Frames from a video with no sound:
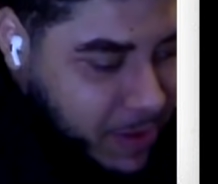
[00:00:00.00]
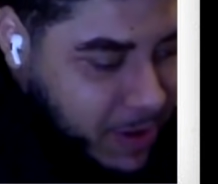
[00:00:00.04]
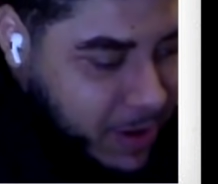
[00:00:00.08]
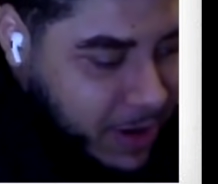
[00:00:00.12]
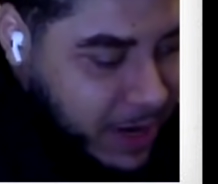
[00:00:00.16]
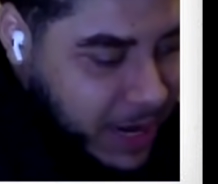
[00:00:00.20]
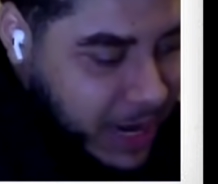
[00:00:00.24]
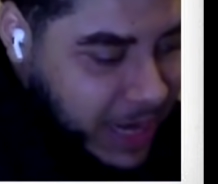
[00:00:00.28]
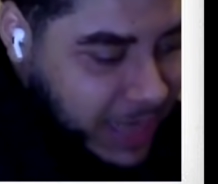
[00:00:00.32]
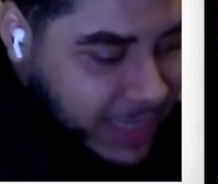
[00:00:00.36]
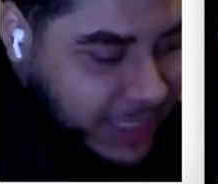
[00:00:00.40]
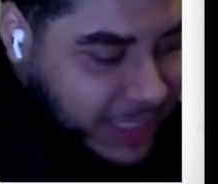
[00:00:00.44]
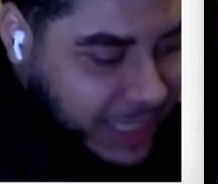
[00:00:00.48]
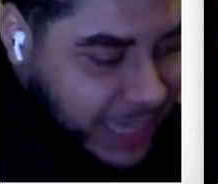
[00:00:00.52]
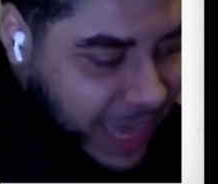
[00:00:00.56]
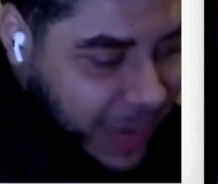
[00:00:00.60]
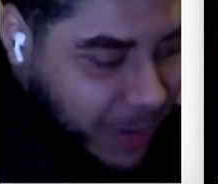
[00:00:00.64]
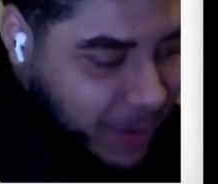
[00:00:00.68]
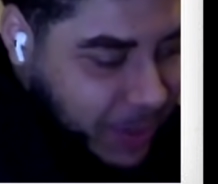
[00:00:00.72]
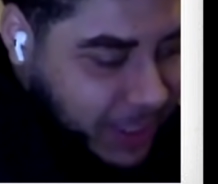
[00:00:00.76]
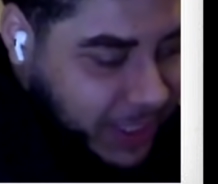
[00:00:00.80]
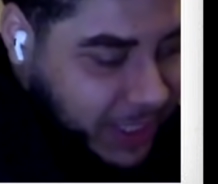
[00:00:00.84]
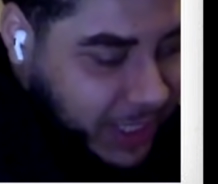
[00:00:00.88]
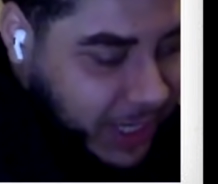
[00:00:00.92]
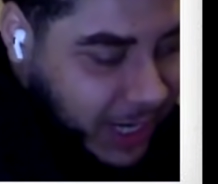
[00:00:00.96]
Let's see how
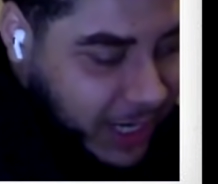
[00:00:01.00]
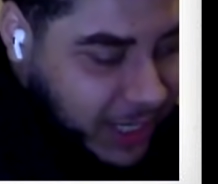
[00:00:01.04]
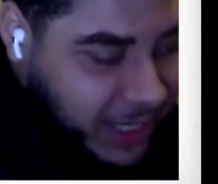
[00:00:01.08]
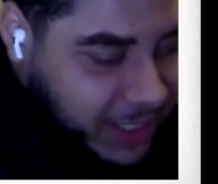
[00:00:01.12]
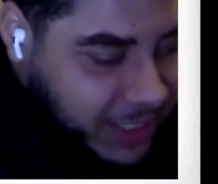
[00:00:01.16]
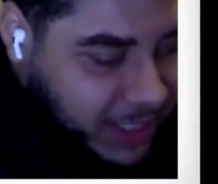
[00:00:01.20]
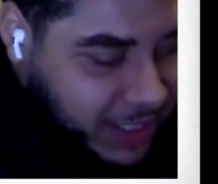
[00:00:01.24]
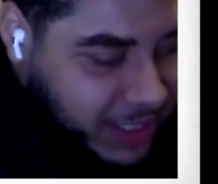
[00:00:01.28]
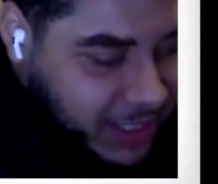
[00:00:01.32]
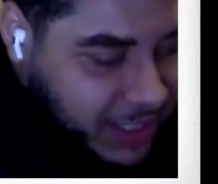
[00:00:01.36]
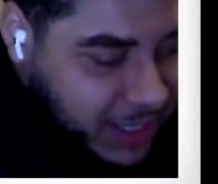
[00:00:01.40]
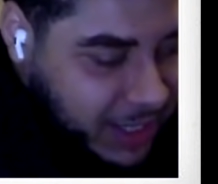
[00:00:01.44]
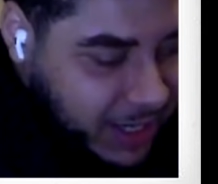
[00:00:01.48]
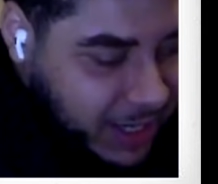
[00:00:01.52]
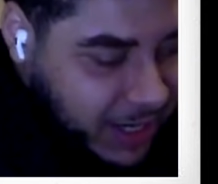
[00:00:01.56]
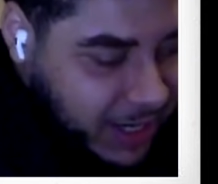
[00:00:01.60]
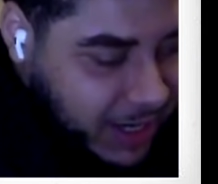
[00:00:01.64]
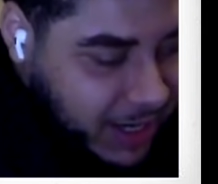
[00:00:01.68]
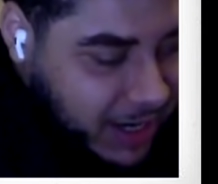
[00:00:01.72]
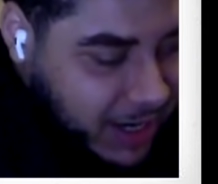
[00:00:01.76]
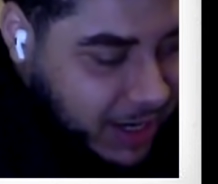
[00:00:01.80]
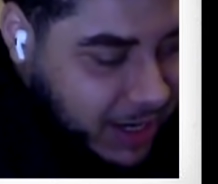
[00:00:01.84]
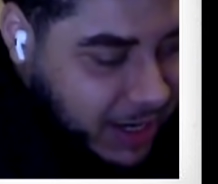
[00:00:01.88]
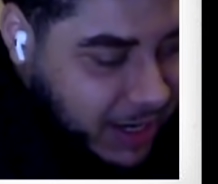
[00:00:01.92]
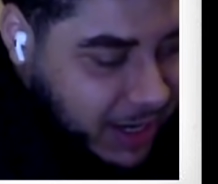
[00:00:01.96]
it does.
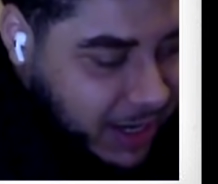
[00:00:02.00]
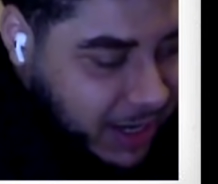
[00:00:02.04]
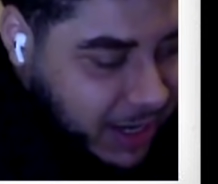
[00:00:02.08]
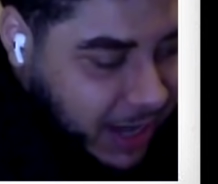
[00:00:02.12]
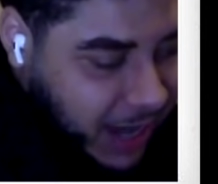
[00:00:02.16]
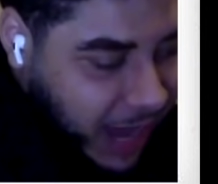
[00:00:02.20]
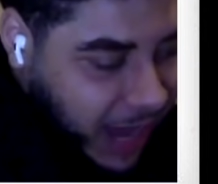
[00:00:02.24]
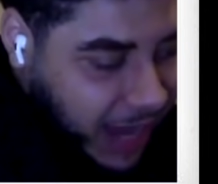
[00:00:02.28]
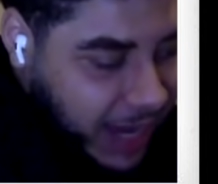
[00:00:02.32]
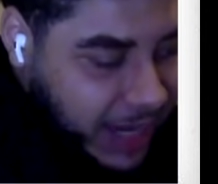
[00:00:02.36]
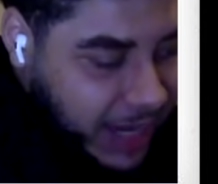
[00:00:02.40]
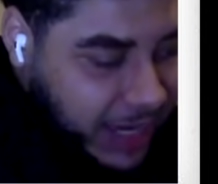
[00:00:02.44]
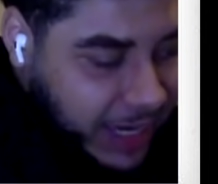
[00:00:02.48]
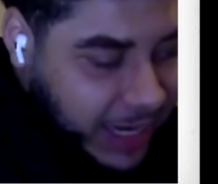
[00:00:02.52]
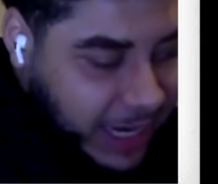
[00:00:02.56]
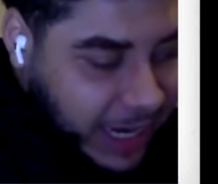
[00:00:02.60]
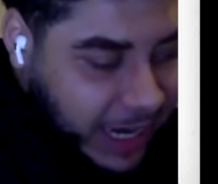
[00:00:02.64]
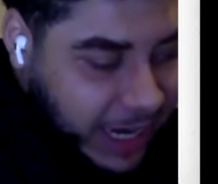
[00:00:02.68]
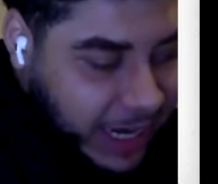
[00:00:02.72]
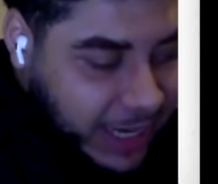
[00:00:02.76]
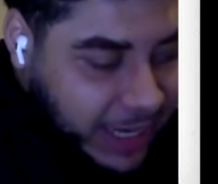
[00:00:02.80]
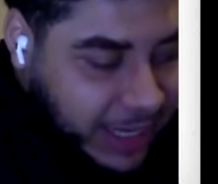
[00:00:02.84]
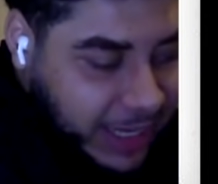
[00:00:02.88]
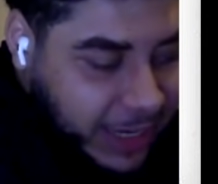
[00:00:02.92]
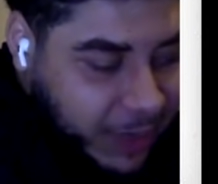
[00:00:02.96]
And
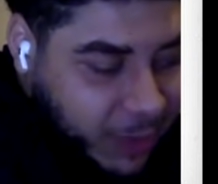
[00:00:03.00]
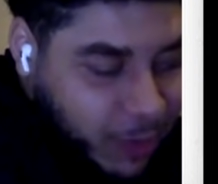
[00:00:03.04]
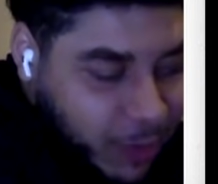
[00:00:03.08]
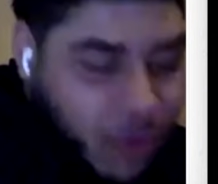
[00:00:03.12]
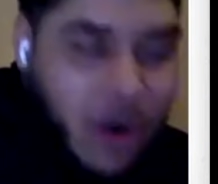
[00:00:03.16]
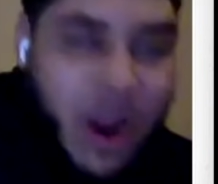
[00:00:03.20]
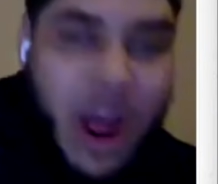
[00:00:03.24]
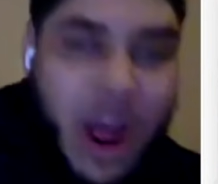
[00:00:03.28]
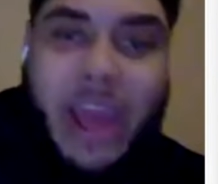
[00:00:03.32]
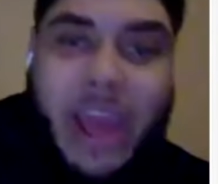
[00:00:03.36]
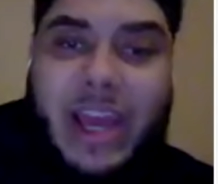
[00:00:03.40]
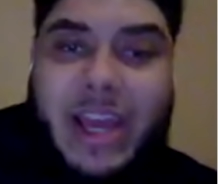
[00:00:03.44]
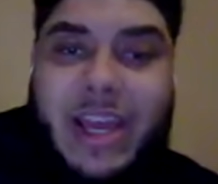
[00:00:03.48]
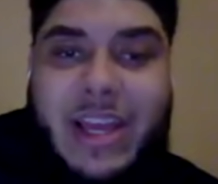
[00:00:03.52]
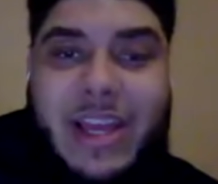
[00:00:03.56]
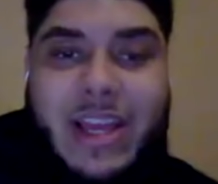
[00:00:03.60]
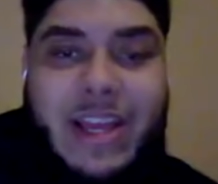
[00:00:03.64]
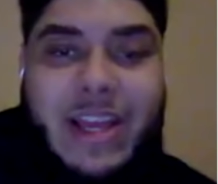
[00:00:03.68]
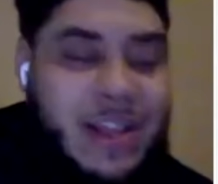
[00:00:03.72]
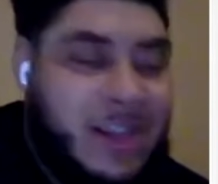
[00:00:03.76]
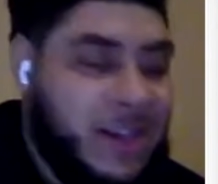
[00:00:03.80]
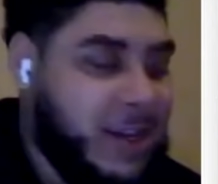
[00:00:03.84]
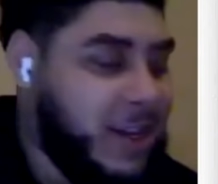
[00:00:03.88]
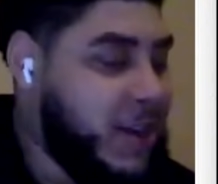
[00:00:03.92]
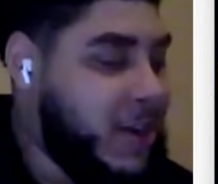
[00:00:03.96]
it did all right.
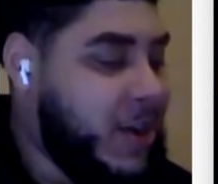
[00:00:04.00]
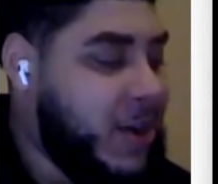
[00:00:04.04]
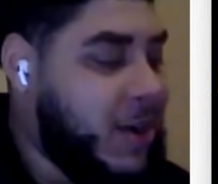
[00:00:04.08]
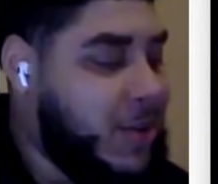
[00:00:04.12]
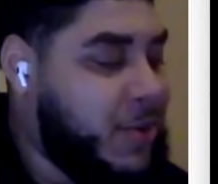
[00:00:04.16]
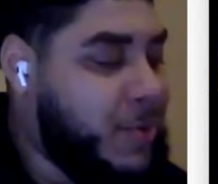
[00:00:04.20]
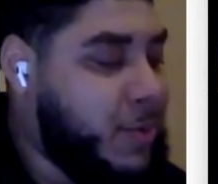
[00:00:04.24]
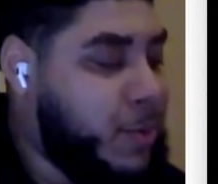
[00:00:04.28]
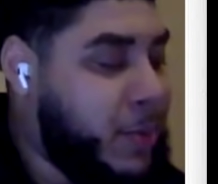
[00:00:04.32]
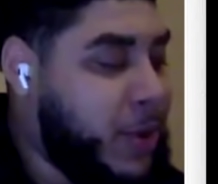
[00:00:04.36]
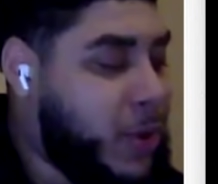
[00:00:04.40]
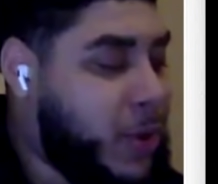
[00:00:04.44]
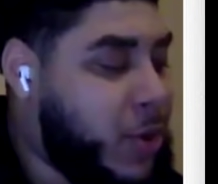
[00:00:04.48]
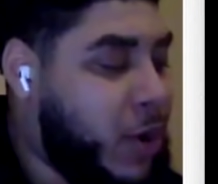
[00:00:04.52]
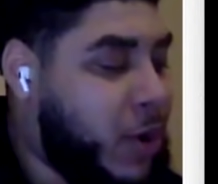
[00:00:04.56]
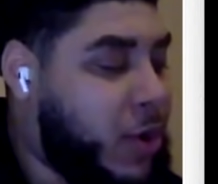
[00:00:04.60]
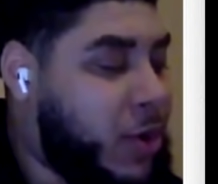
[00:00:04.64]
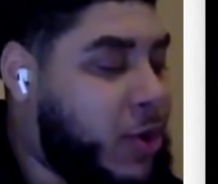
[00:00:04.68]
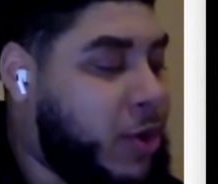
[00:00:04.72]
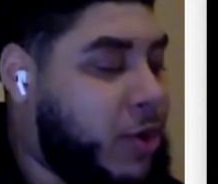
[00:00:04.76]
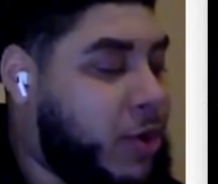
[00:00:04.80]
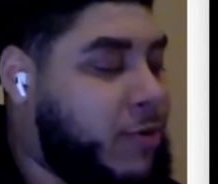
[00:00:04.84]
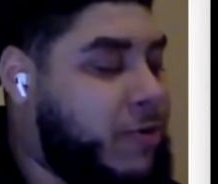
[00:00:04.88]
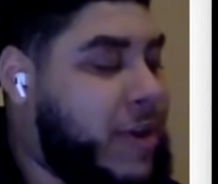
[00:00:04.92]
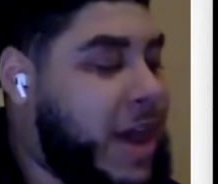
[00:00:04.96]
You know, we got
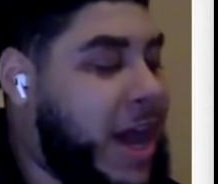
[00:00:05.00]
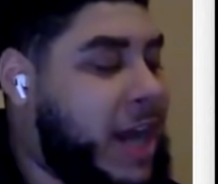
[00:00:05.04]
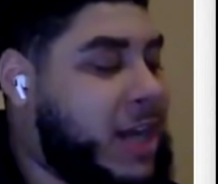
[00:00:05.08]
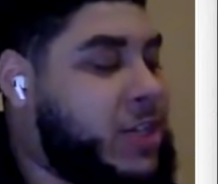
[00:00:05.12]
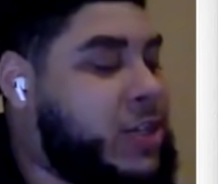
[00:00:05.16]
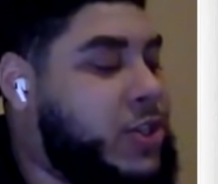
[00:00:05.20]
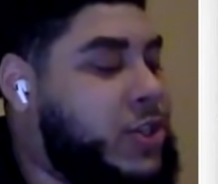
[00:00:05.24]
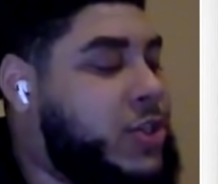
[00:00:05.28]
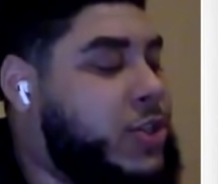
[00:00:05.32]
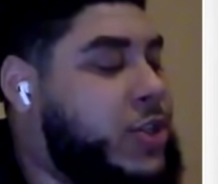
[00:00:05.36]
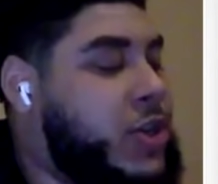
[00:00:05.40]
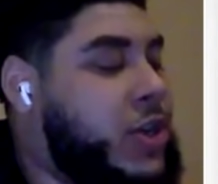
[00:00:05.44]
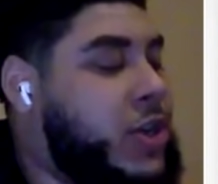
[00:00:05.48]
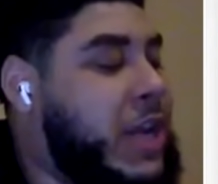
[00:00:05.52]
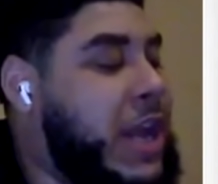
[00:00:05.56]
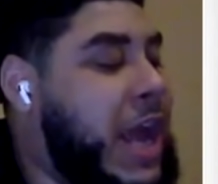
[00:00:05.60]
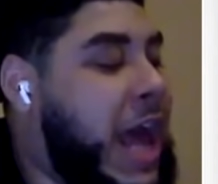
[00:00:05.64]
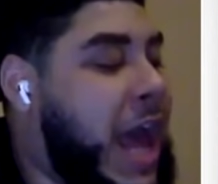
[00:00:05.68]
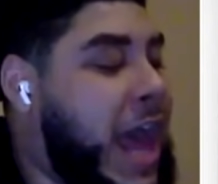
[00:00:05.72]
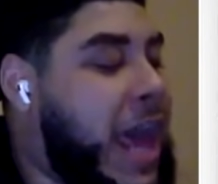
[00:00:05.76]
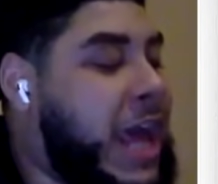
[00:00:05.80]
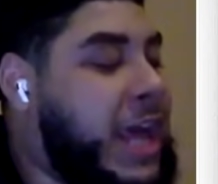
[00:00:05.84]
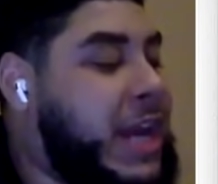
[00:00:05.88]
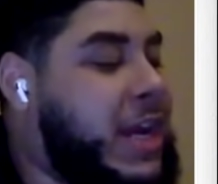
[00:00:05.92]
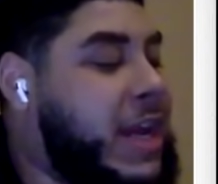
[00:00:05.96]
good reactions
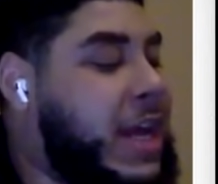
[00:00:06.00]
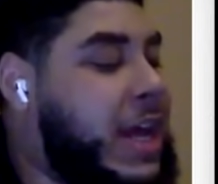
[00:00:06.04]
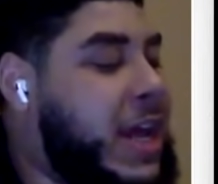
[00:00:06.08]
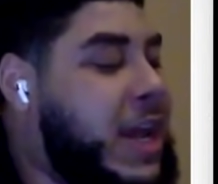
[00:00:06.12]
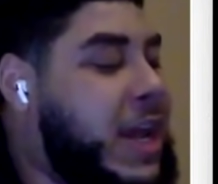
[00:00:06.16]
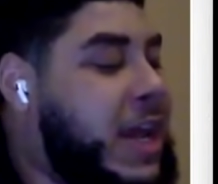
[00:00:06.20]
online.